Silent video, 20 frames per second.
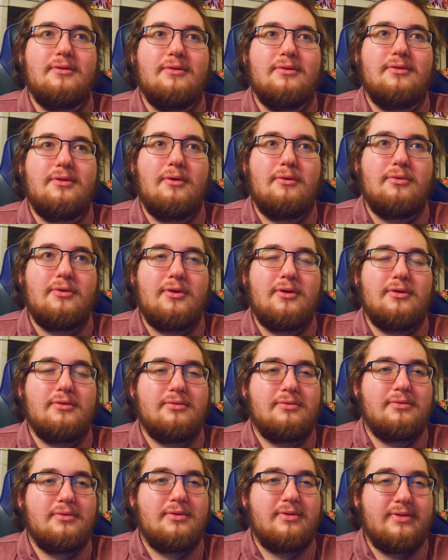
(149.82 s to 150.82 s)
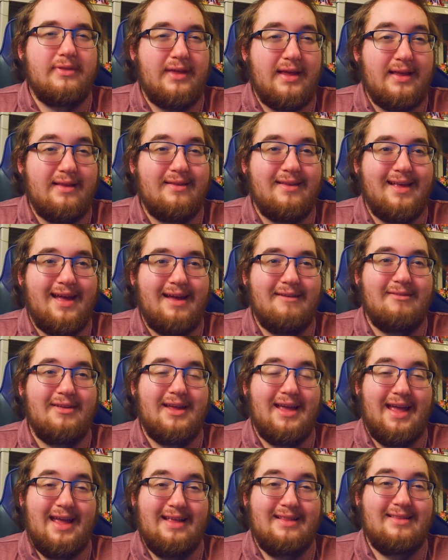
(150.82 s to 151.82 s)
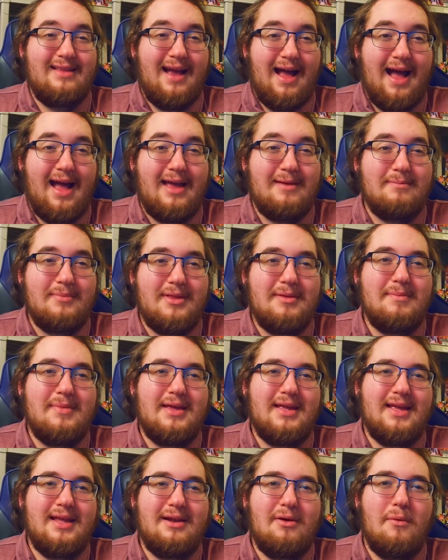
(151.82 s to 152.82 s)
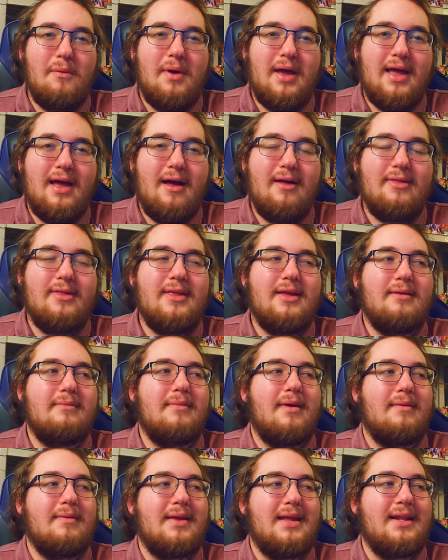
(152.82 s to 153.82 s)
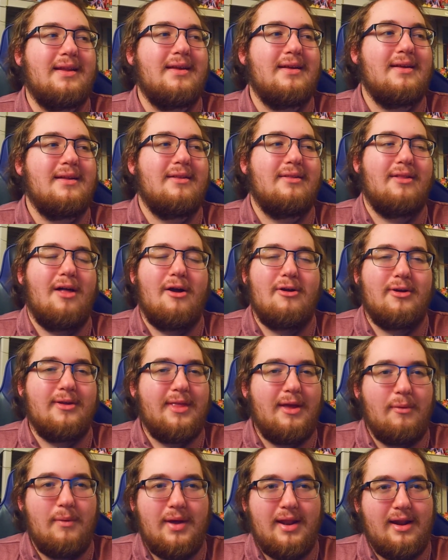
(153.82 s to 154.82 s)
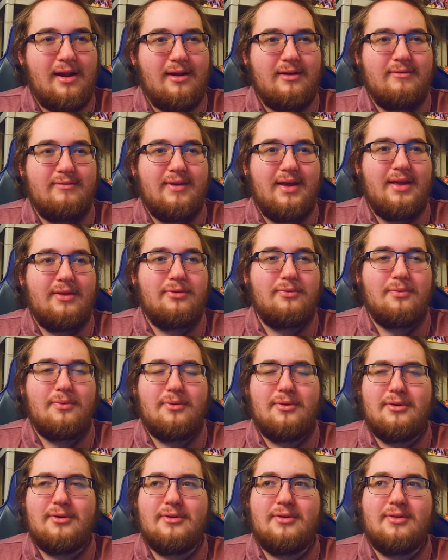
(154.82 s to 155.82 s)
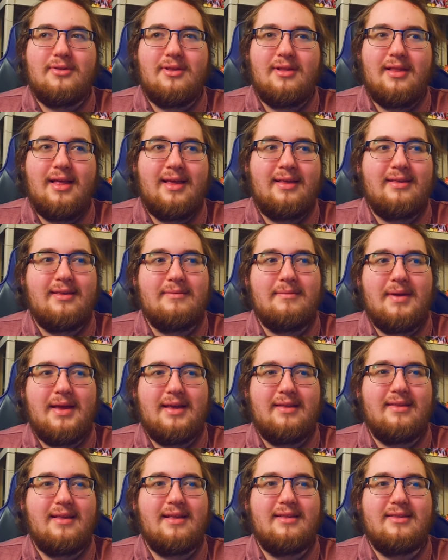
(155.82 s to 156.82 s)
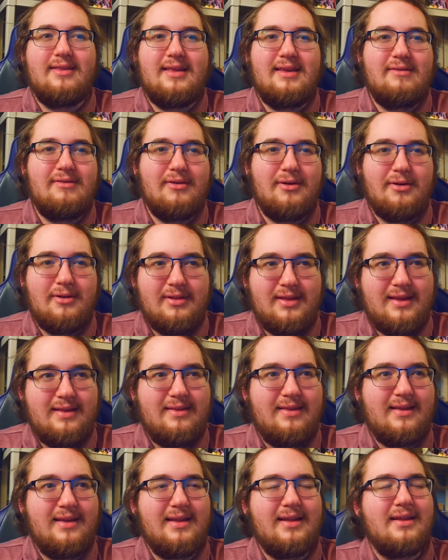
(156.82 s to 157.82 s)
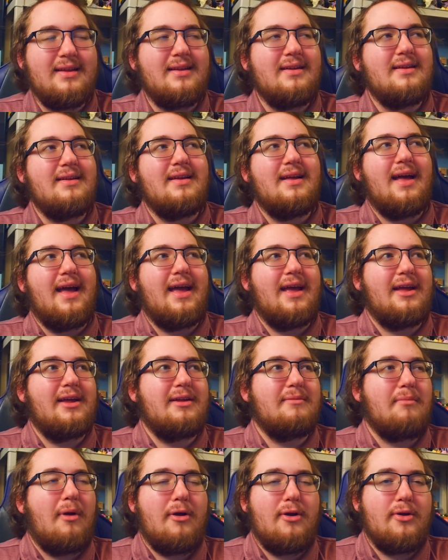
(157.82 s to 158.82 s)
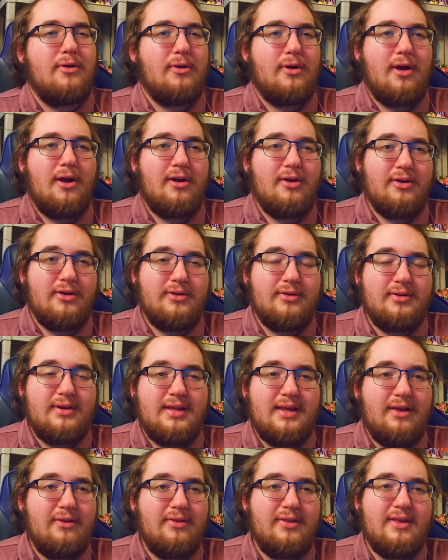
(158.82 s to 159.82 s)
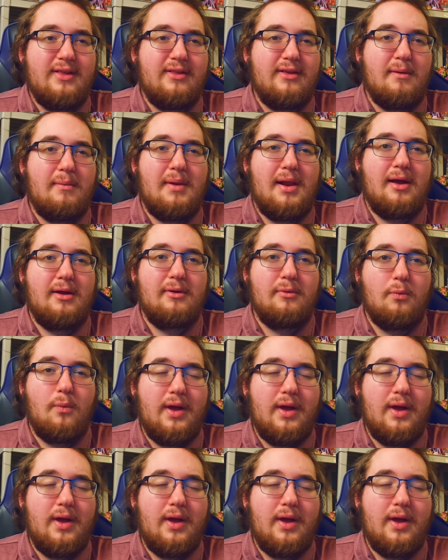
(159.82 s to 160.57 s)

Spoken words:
those are things that have like a time limit in a way on them. I mean, the longer they wait on Advance Wars, the less it makes sense to even release it. And Mario Kart DLC is coming out in